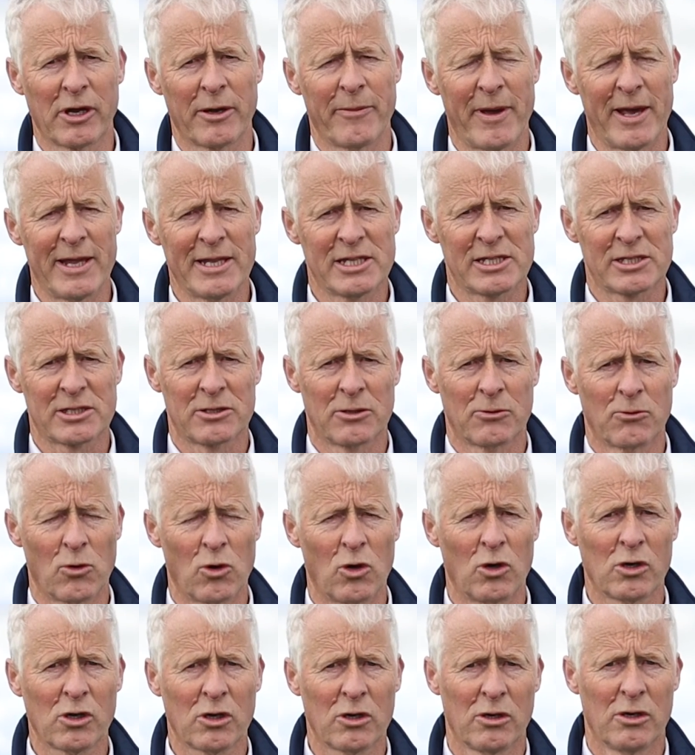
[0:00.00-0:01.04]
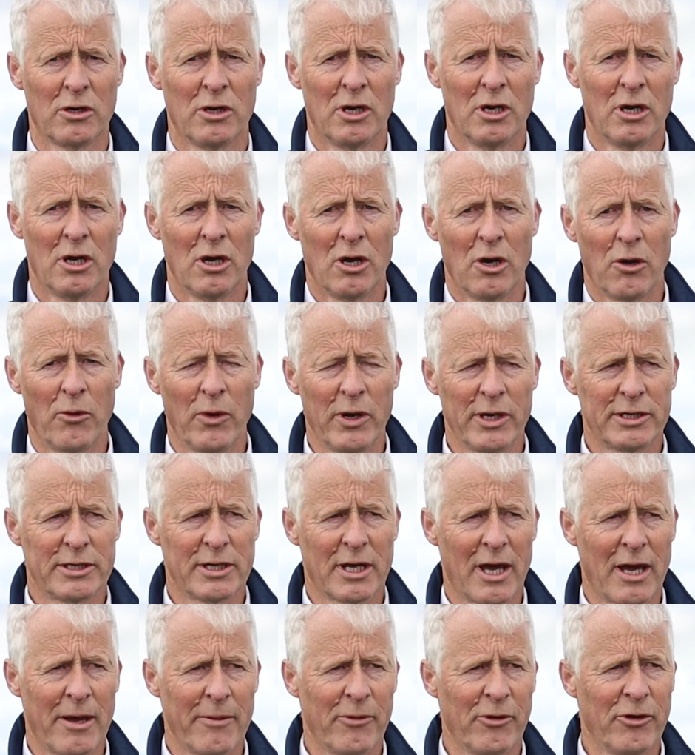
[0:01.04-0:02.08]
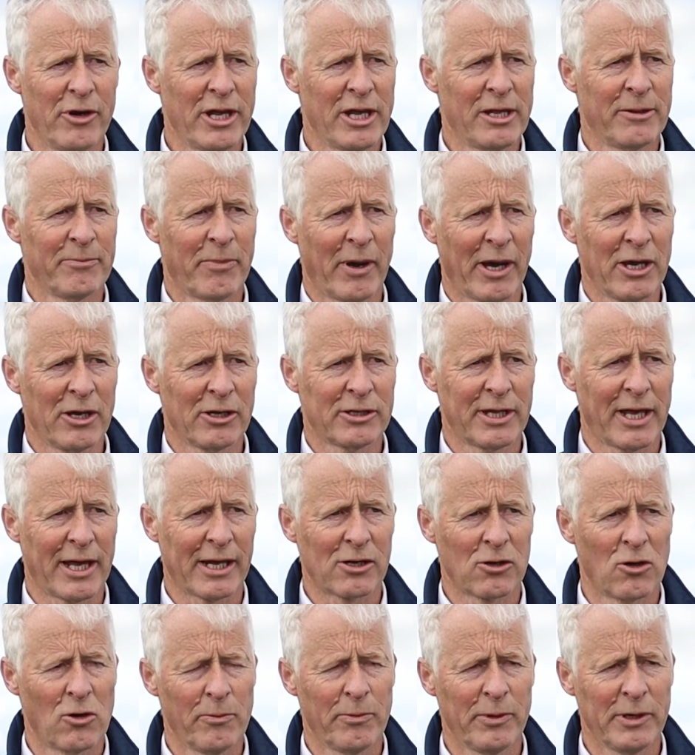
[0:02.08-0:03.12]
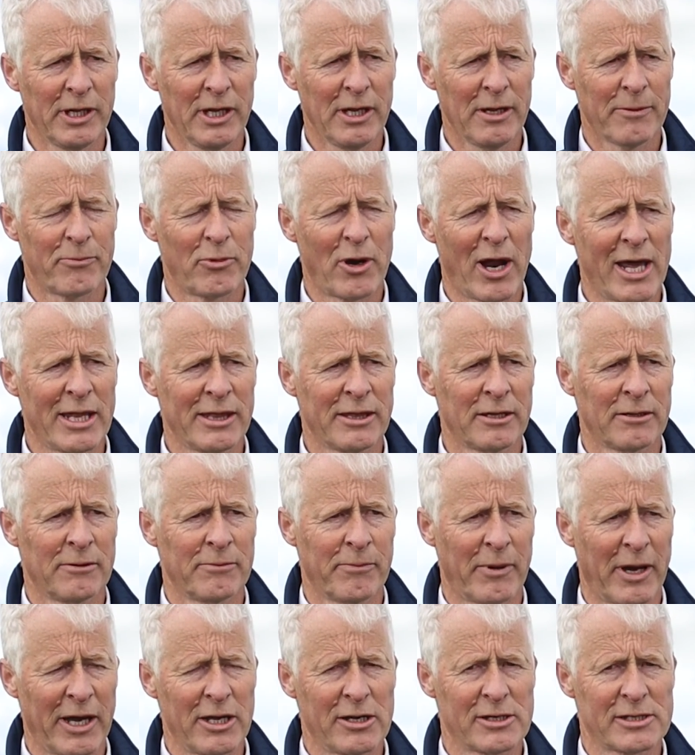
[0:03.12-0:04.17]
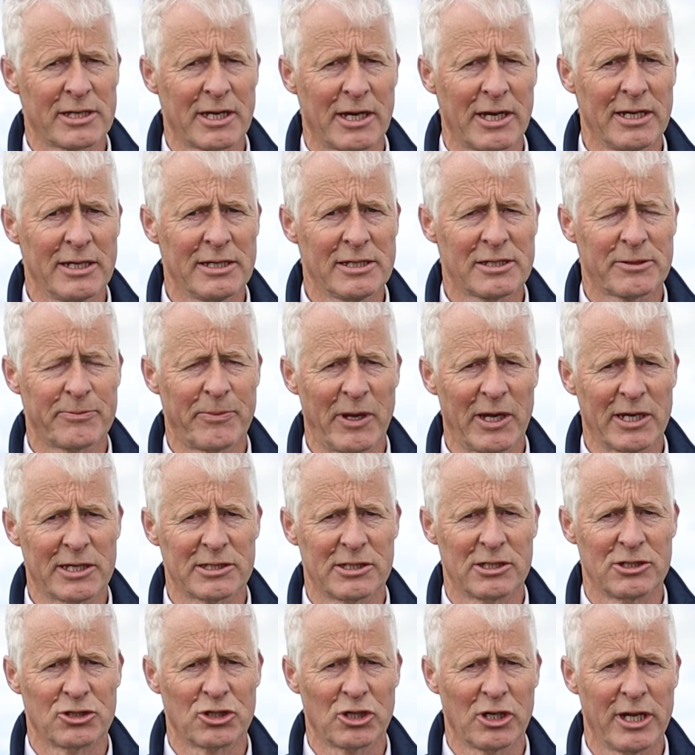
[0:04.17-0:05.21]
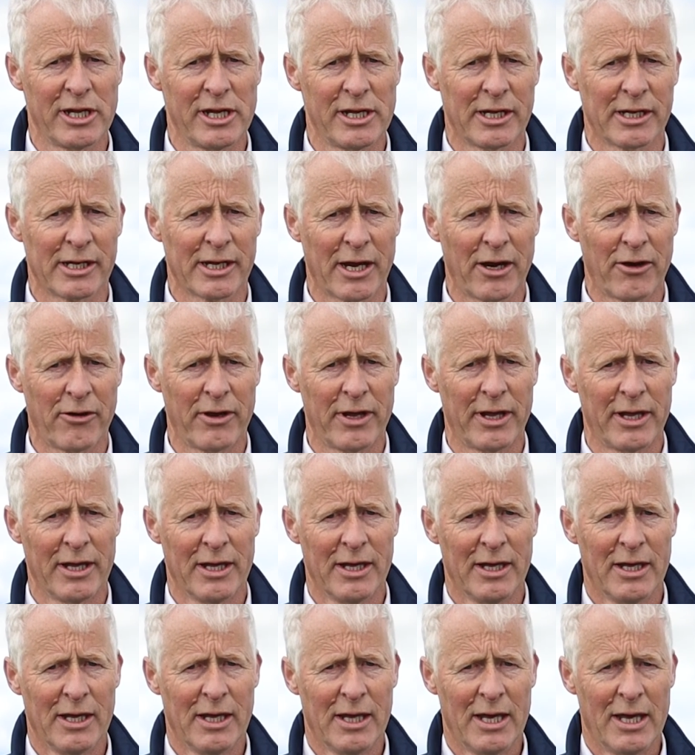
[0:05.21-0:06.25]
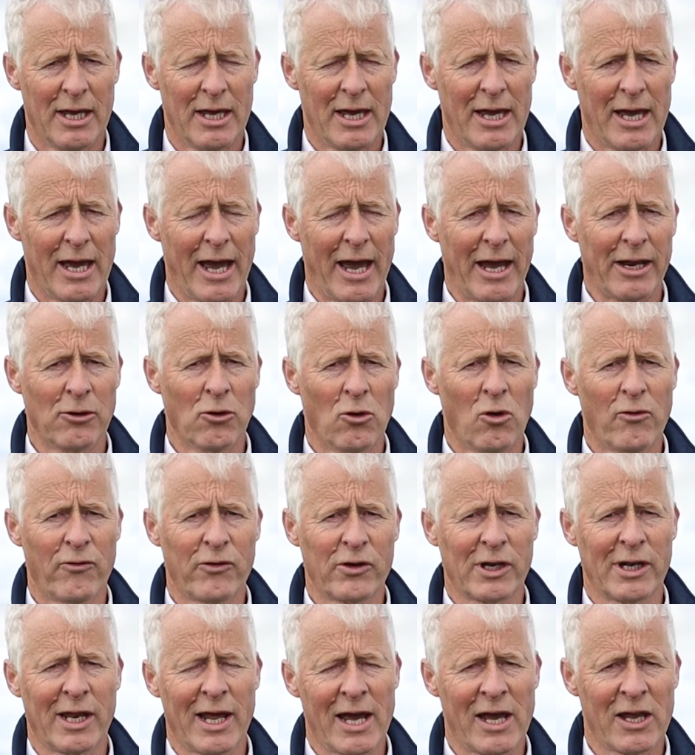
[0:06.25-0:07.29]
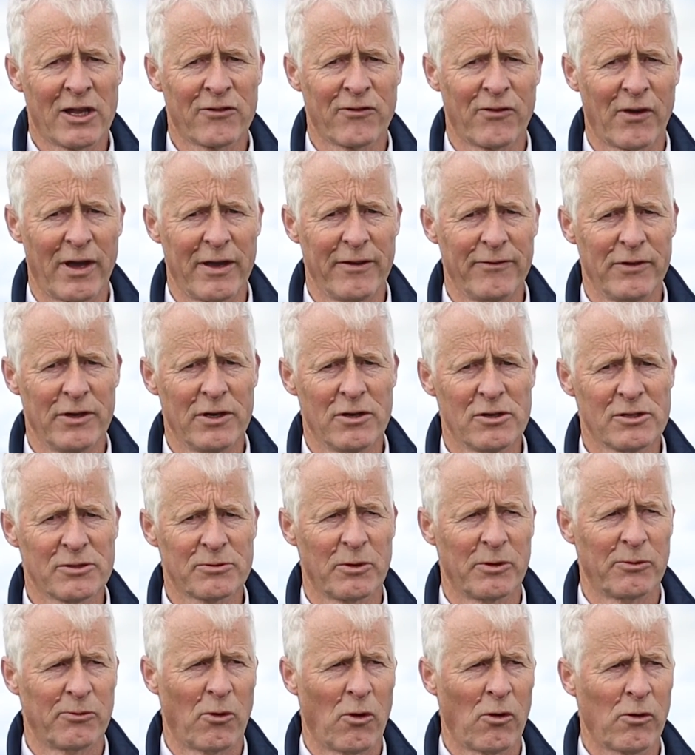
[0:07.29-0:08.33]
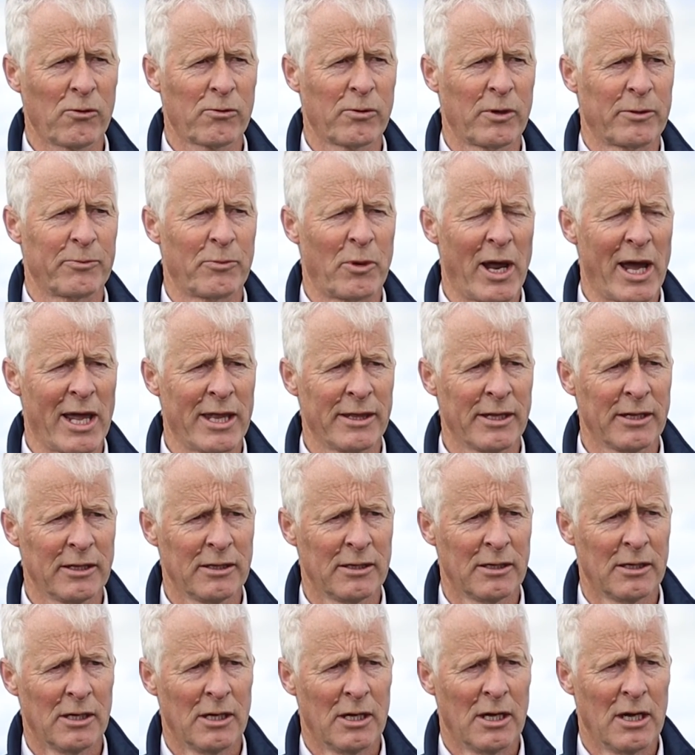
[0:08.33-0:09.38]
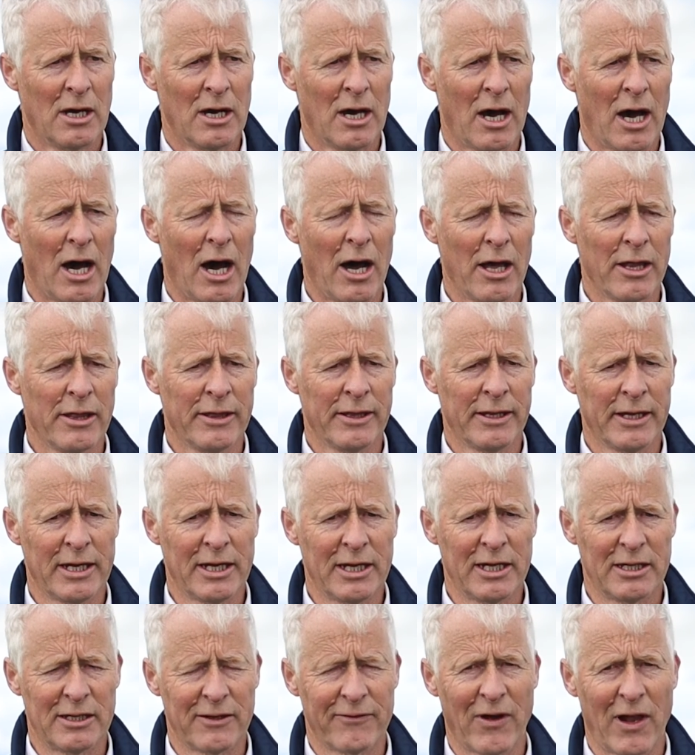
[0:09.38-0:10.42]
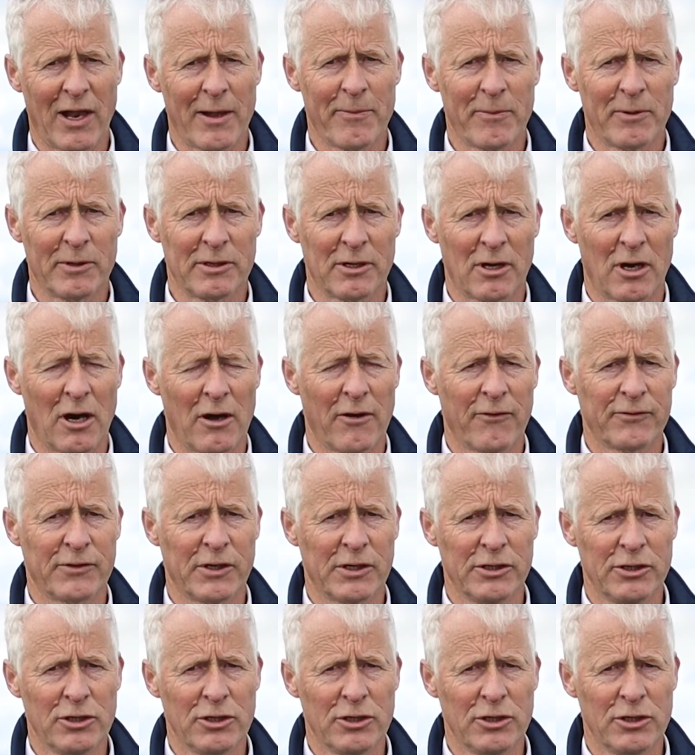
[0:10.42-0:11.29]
commenced work with a marine biotech company, Brandon Bioscience, based in Tralee in Kerry. And over the last 5 years we've worked with Brandon on the development of the